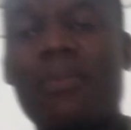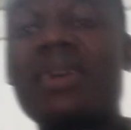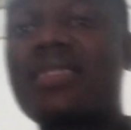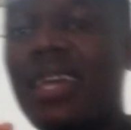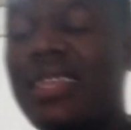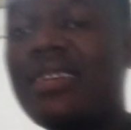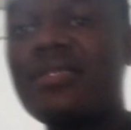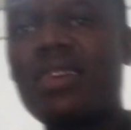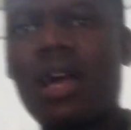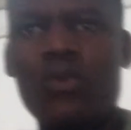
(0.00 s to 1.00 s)
But
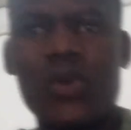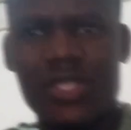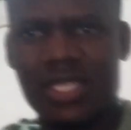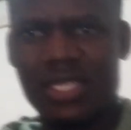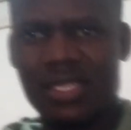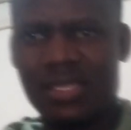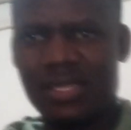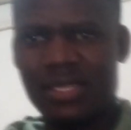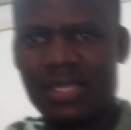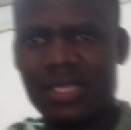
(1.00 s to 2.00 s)
Kenyans are watching.
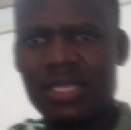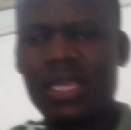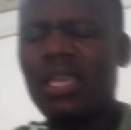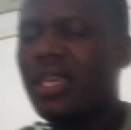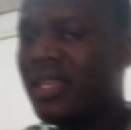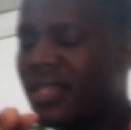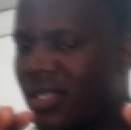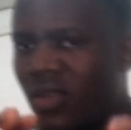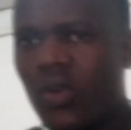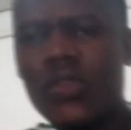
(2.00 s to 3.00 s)
It
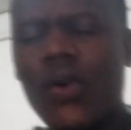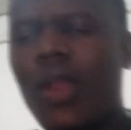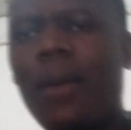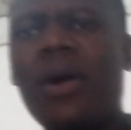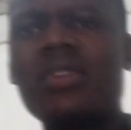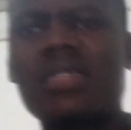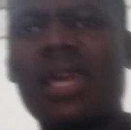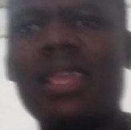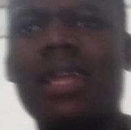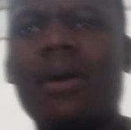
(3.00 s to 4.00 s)
is not all about
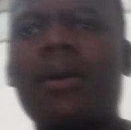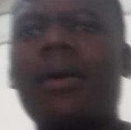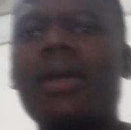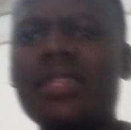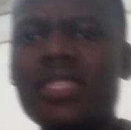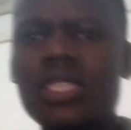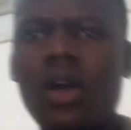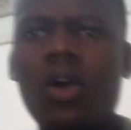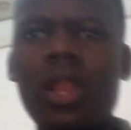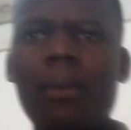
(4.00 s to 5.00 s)
Raila. It is
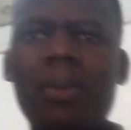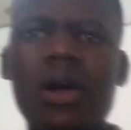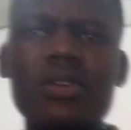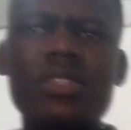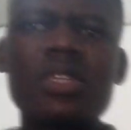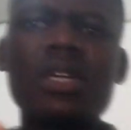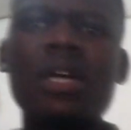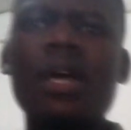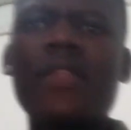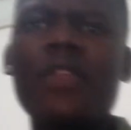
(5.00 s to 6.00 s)
all about
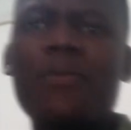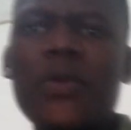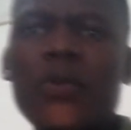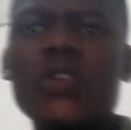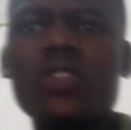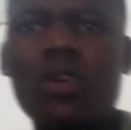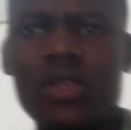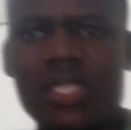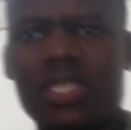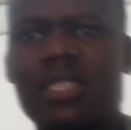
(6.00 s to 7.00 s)
the people's
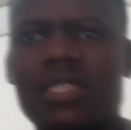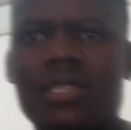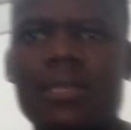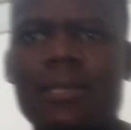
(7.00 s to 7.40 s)
concept,